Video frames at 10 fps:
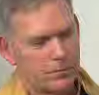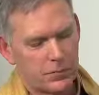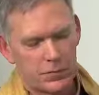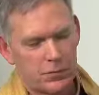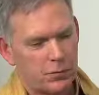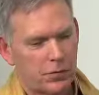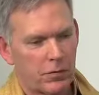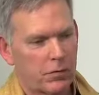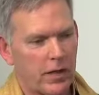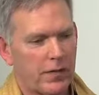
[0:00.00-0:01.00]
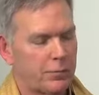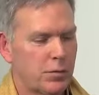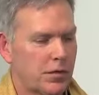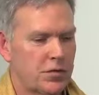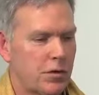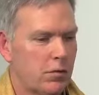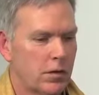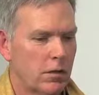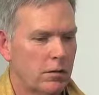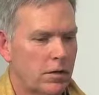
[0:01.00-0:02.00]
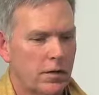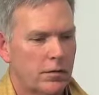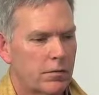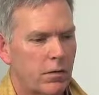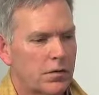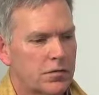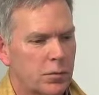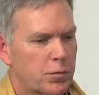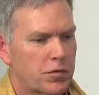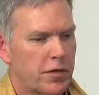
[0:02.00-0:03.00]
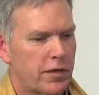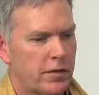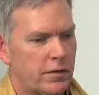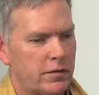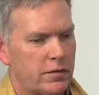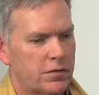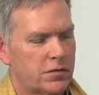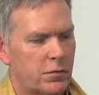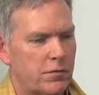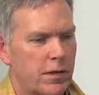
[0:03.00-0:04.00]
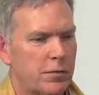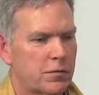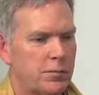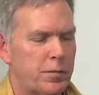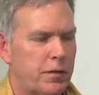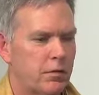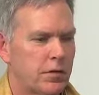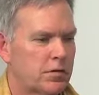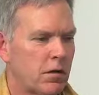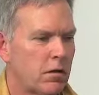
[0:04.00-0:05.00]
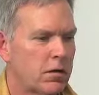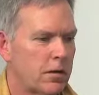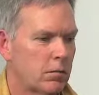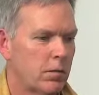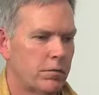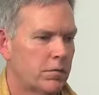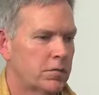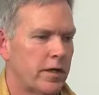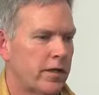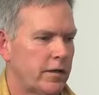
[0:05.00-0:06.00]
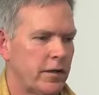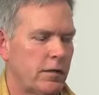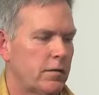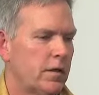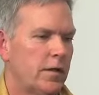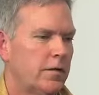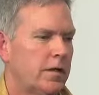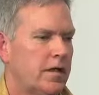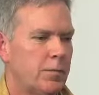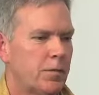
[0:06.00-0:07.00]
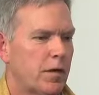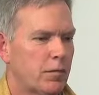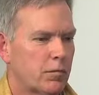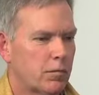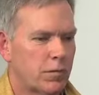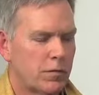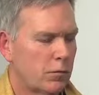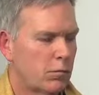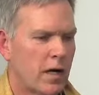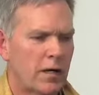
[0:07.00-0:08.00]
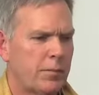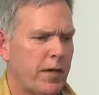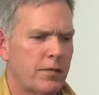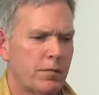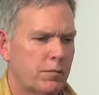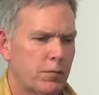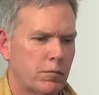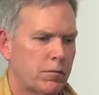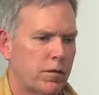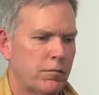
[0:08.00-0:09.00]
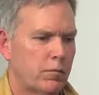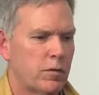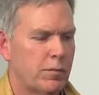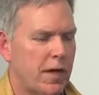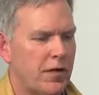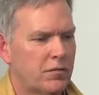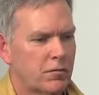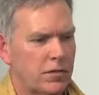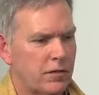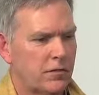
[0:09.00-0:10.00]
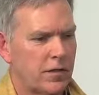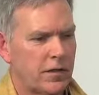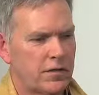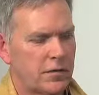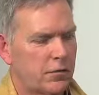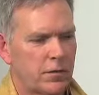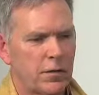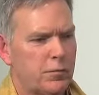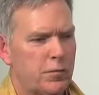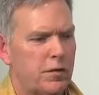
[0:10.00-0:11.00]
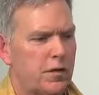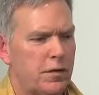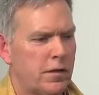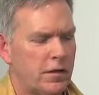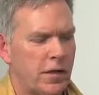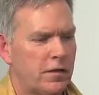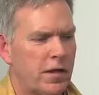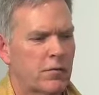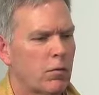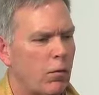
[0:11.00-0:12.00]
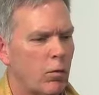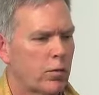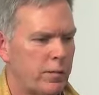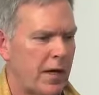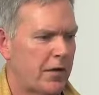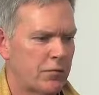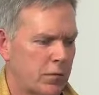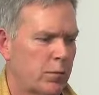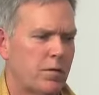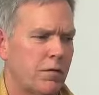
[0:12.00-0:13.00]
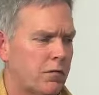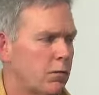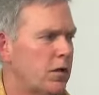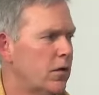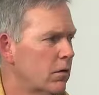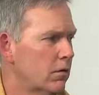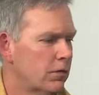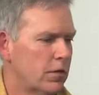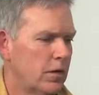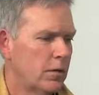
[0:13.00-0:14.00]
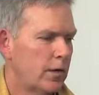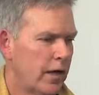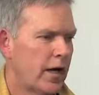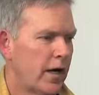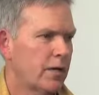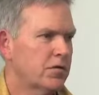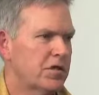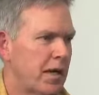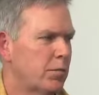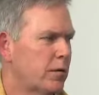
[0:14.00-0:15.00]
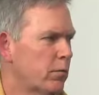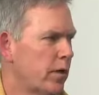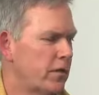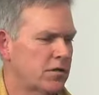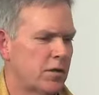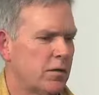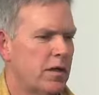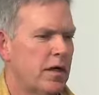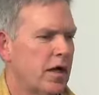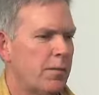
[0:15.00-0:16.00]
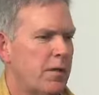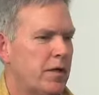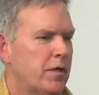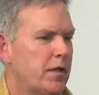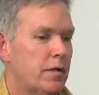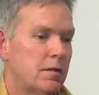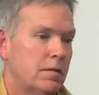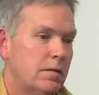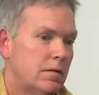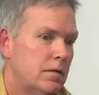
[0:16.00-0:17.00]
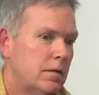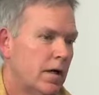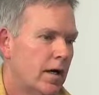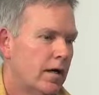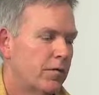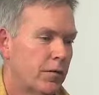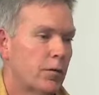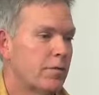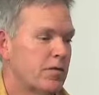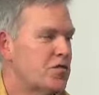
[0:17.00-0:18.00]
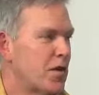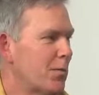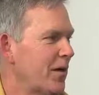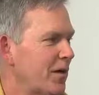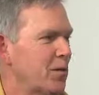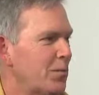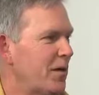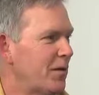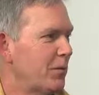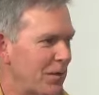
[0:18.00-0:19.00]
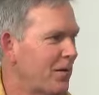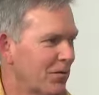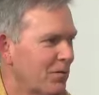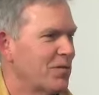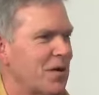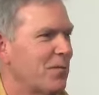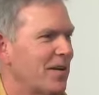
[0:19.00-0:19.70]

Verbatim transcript: the, the two that are left plus Yoko they're also projecting this sort of thing. There's Beatle Guitar Hero. There's like you know they keep rock the rock band. They're, they have remastered these things. and they're going to do in another whole remastering within three years at a higher sampling rate. So I mean. Uh, they're even jumping on the Beatles. The Beatles are